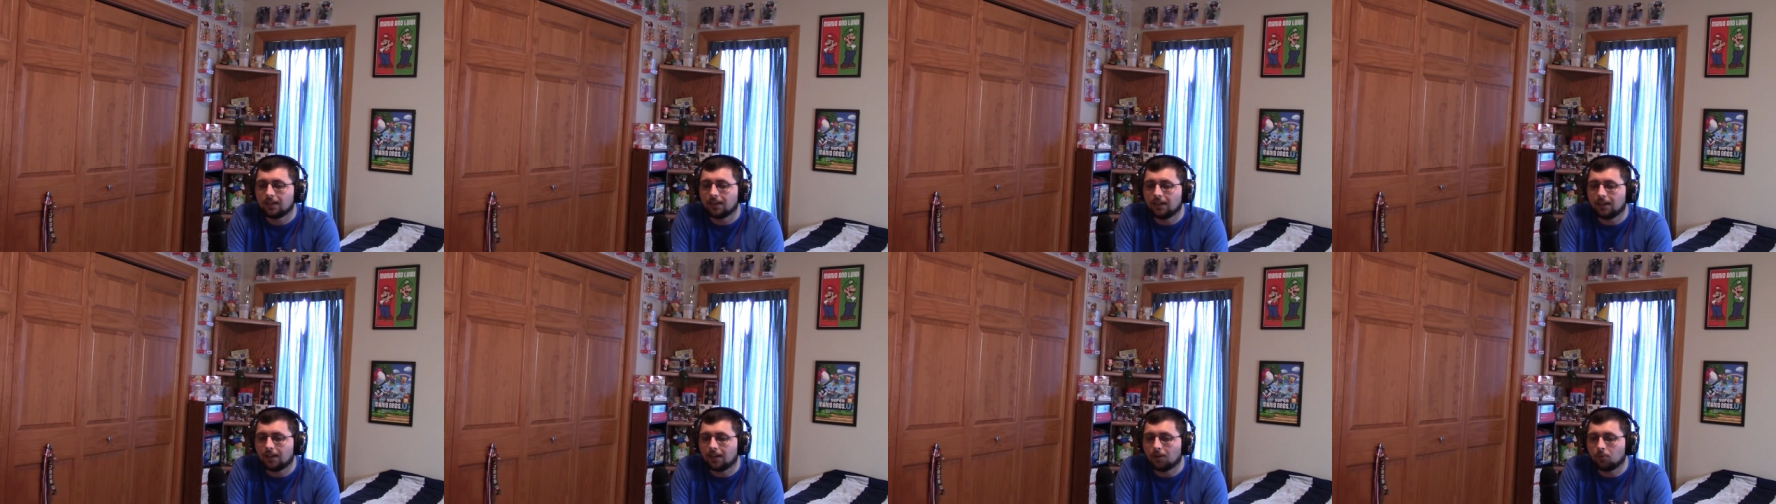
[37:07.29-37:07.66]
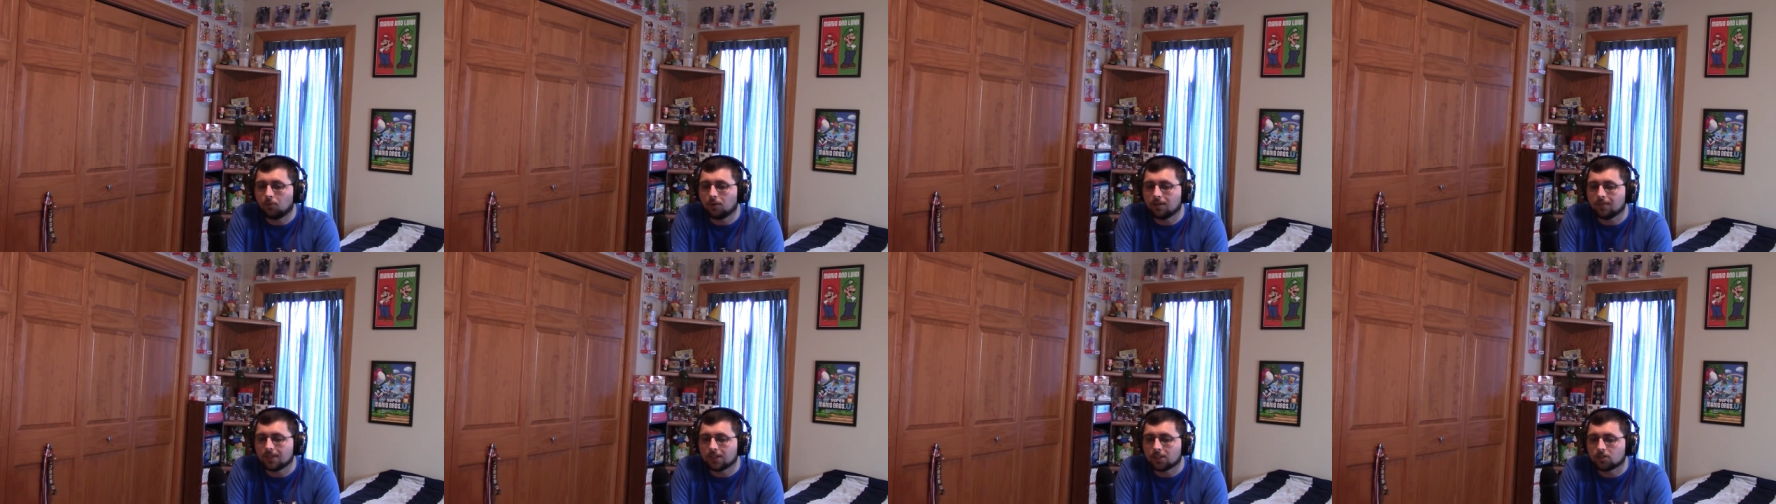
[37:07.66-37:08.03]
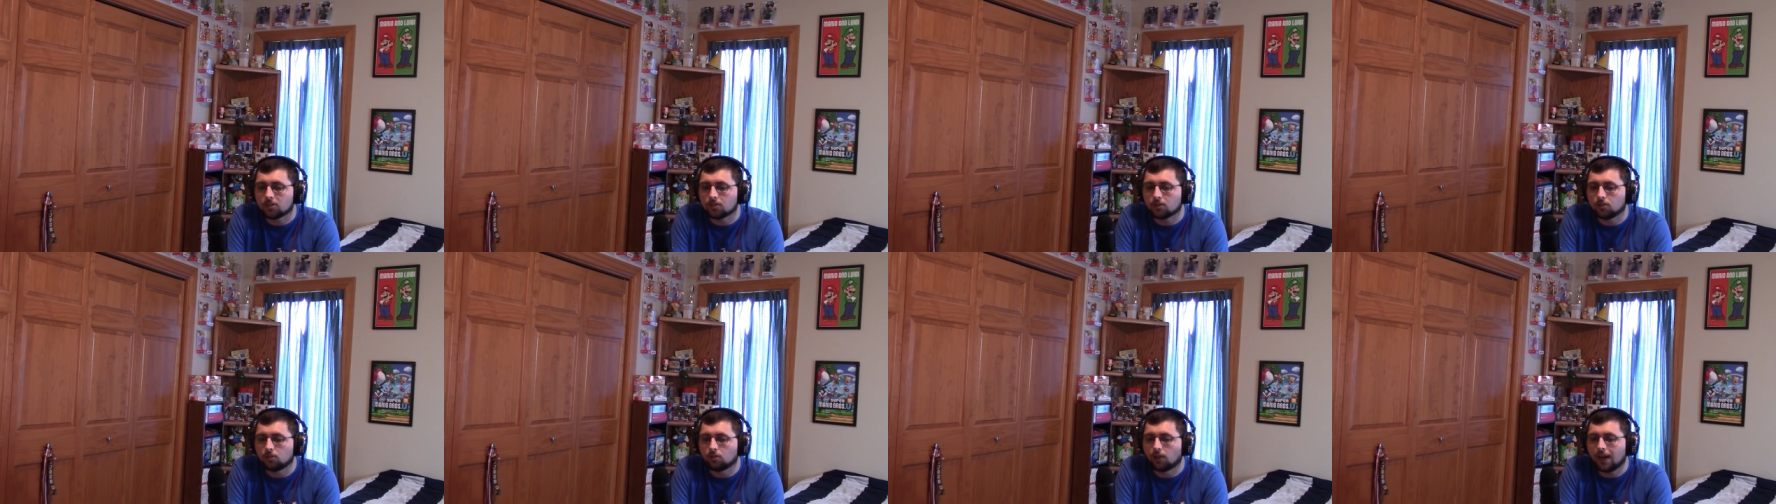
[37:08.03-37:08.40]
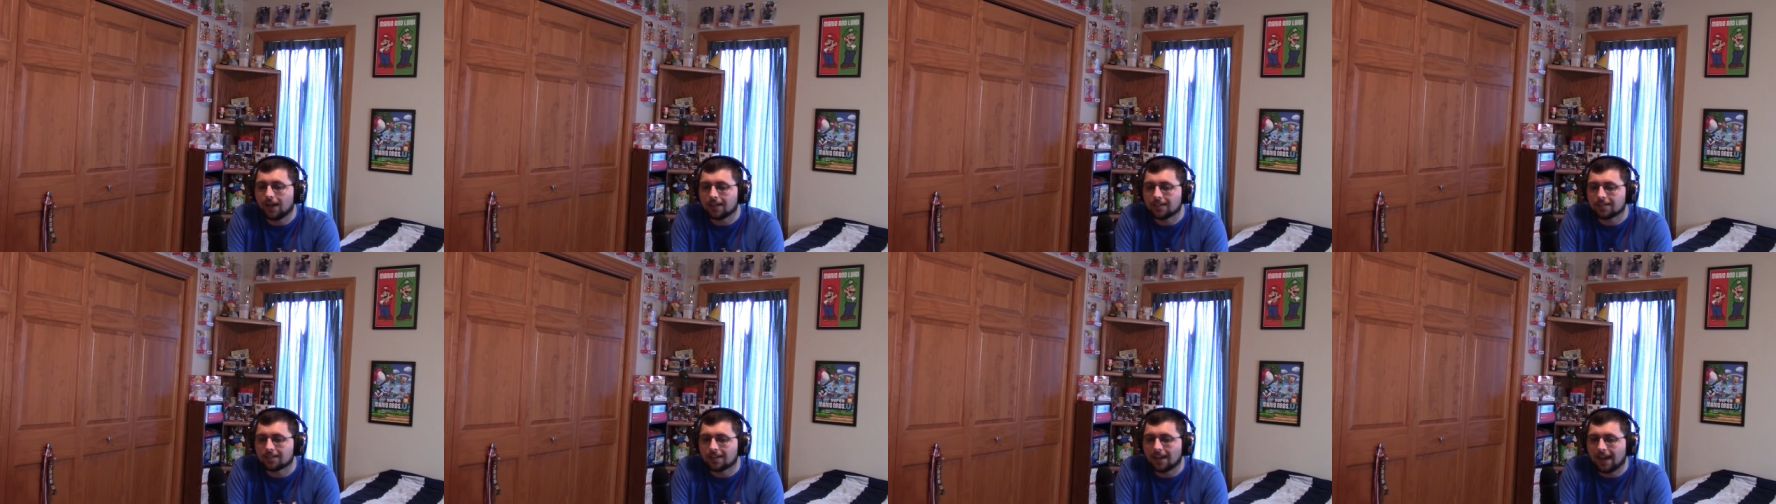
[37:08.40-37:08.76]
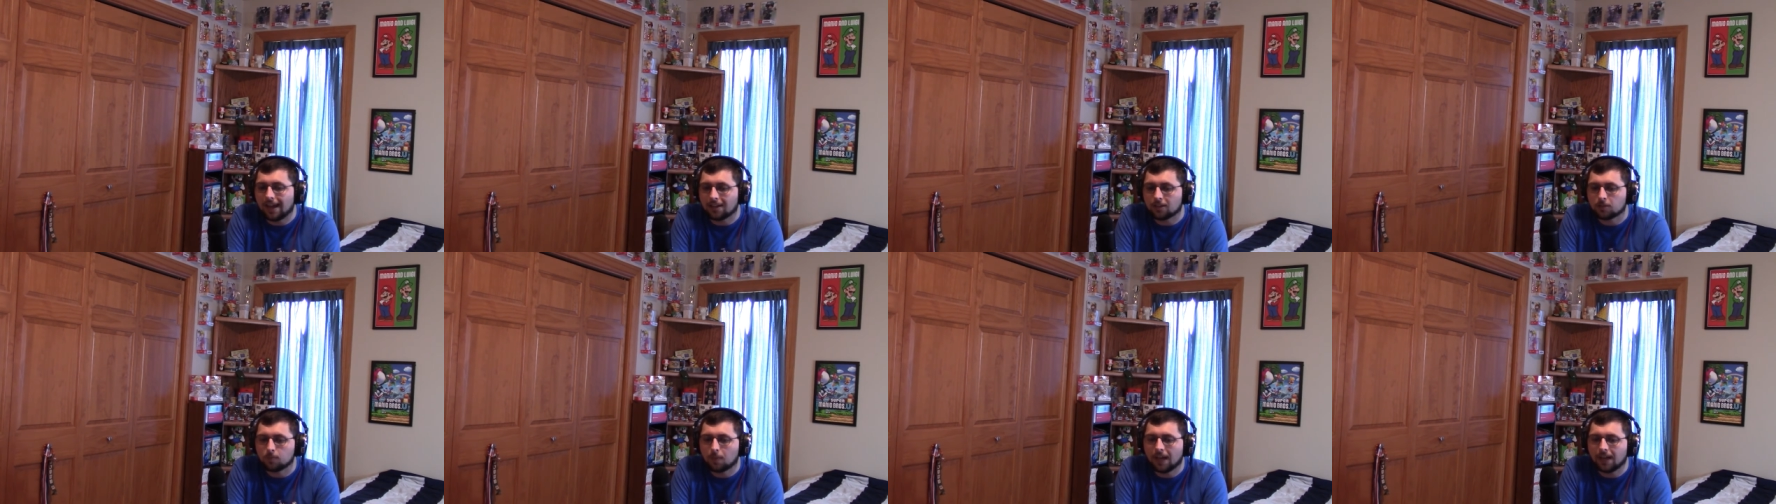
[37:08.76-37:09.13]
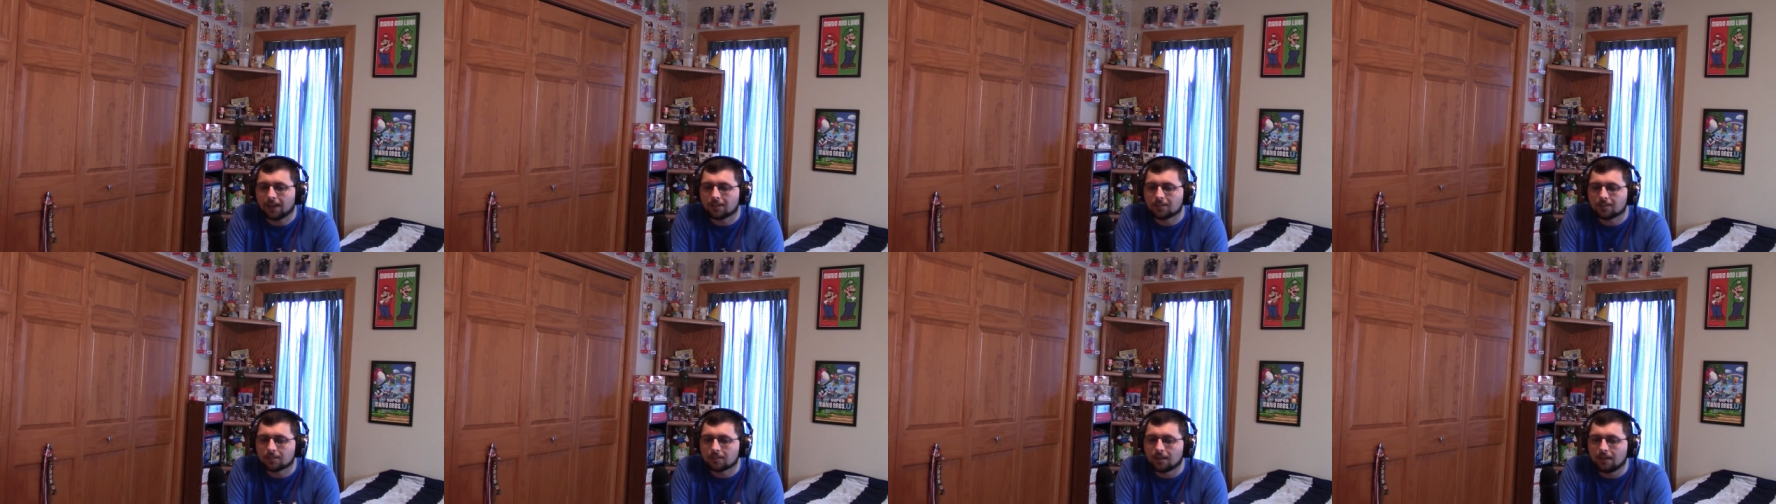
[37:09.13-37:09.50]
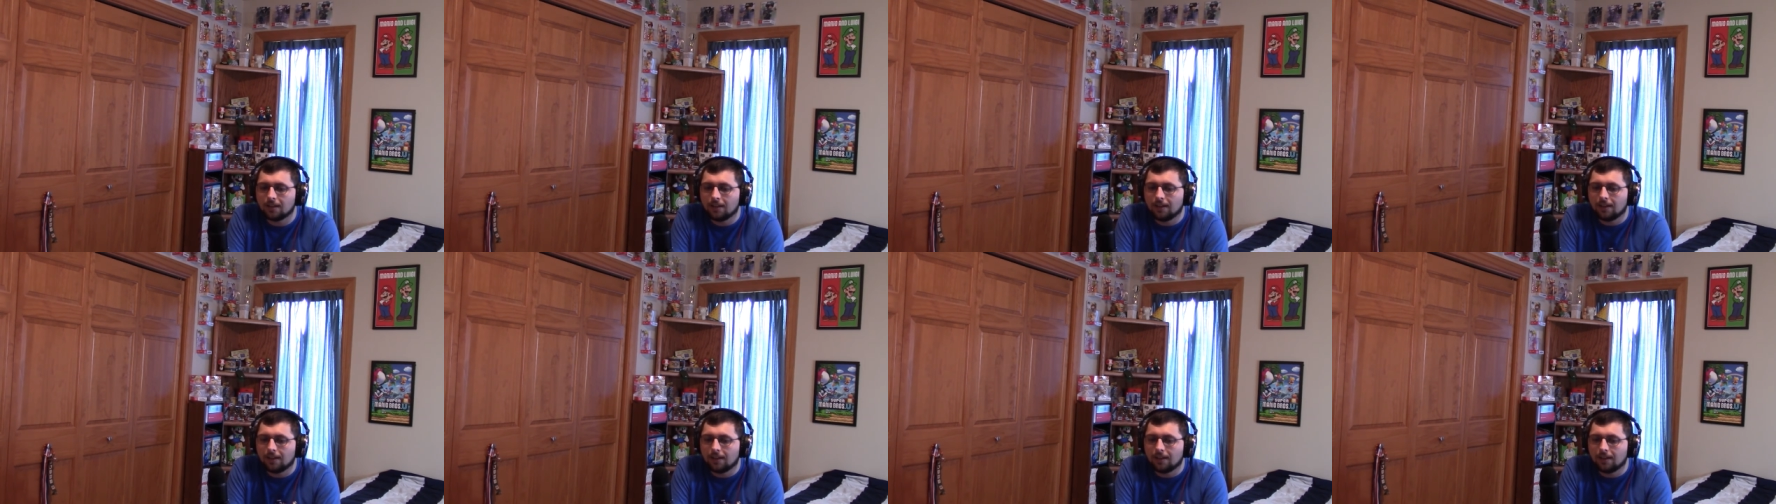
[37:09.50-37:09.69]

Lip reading: one of its greatest aspects.